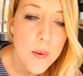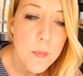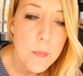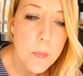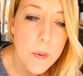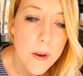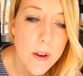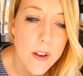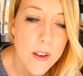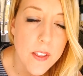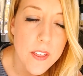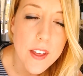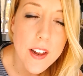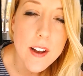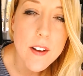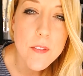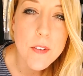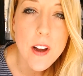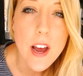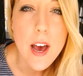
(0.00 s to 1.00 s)
But that
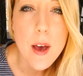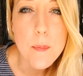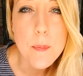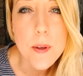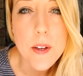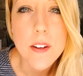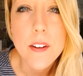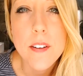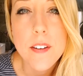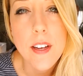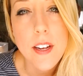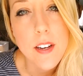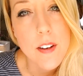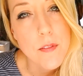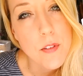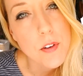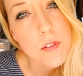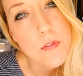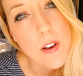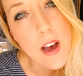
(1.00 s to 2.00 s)
never happened. I
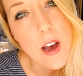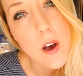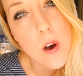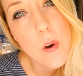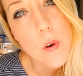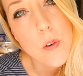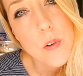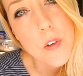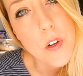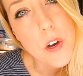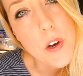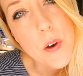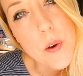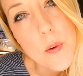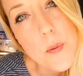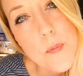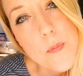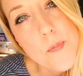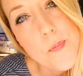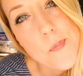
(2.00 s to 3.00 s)
never found
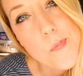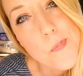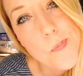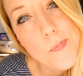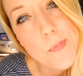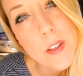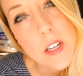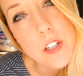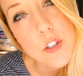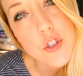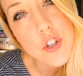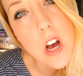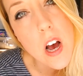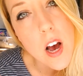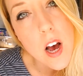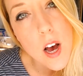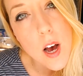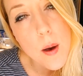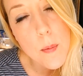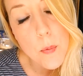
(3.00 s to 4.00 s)
a
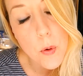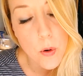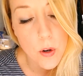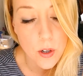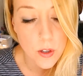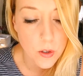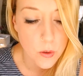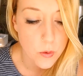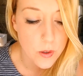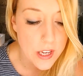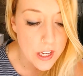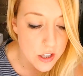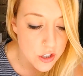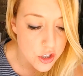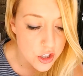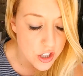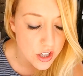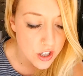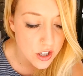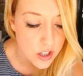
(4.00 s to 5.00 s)
job or a
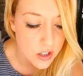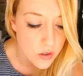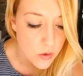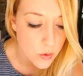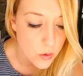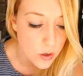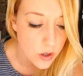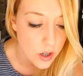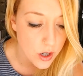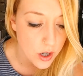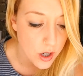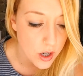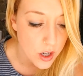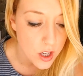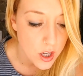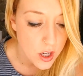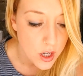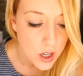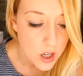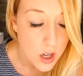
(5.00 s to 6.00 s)
location or
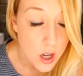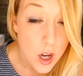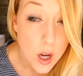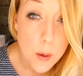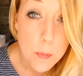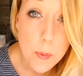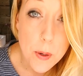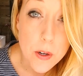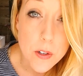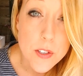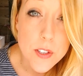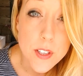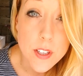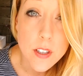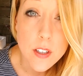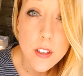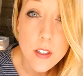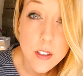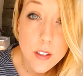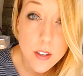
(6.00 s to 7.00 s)
a
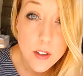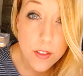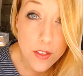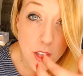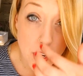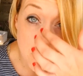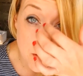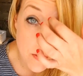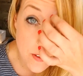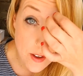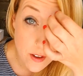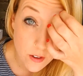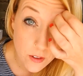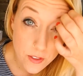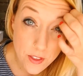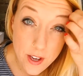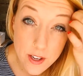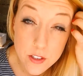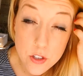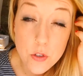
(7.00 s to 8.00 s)
person that I felt
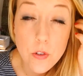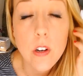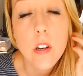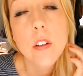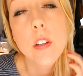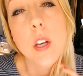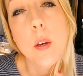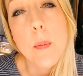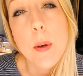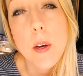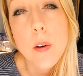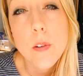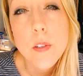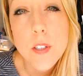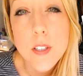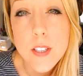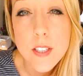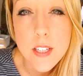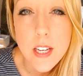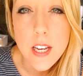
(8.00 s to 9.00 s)
that strongly about to
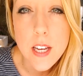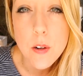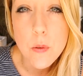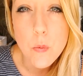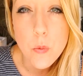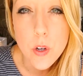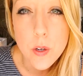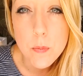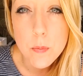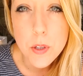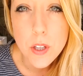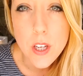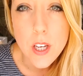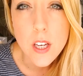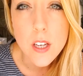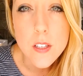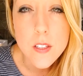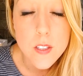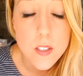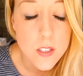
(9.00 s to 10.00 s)
stay in one
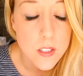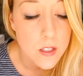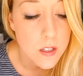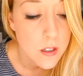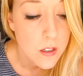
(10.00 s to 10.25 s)
place.